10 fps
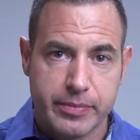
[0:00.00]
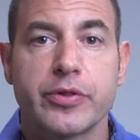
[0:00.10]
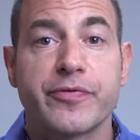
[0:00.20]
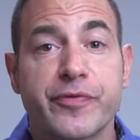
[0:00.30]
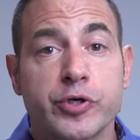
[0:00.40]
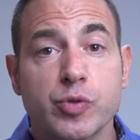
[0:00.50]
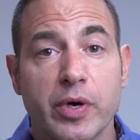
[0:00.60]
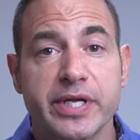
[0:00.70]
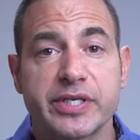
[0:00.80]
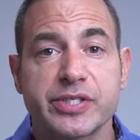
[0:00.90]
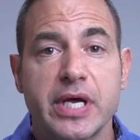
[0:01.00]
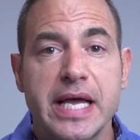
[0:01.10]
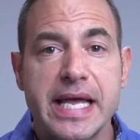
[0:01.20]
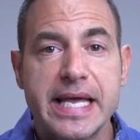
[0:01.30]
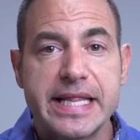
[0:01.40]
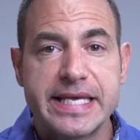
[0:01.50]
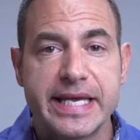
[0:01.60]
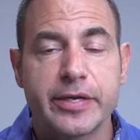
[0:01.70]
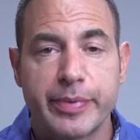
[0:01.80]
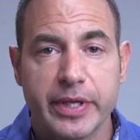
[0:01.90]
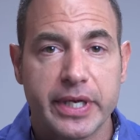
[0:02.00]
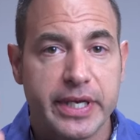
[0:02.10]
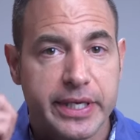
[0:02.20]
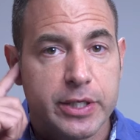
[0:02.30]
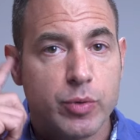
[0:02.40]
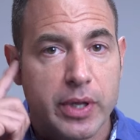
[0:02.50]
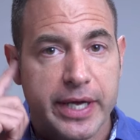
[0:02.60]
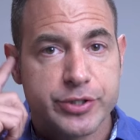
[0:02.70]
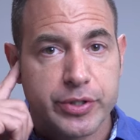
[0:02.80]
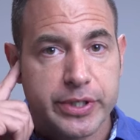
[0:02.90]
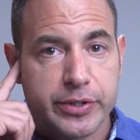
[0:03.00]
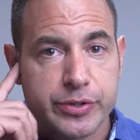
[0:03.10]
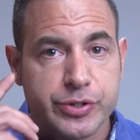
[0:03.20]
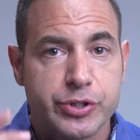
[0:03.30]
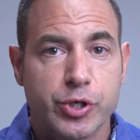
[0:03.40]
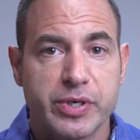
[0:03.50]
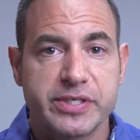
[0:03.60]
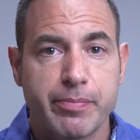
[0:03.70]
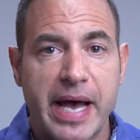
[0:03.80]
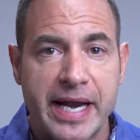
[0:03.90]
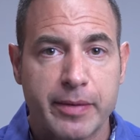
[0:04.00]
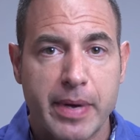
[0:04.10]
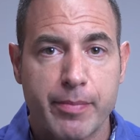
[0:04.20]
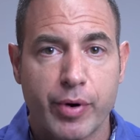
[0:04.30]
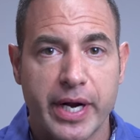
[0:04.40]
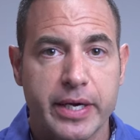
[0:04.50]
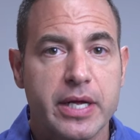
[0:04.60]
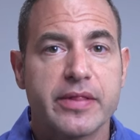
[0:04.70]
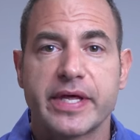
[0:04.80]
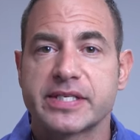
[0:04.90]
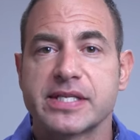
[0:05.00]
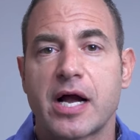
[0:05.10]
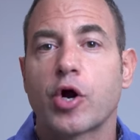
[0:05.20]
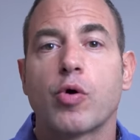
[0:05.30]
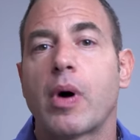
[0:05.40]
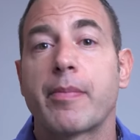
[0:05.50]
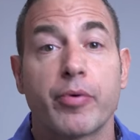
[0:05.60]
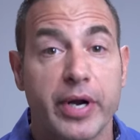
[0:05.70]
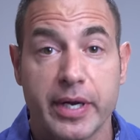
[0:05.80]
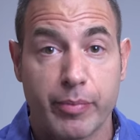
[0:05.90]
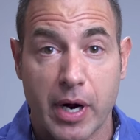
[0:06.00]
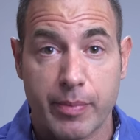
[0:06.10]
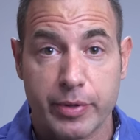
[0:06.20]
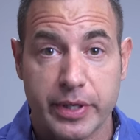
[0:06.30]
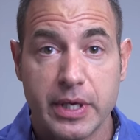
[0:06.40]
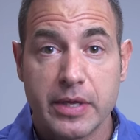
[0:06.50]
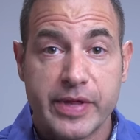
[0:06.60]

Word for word: The first one is the inability to equalize your ears. So a tympanic membrane that is not cooperating properly.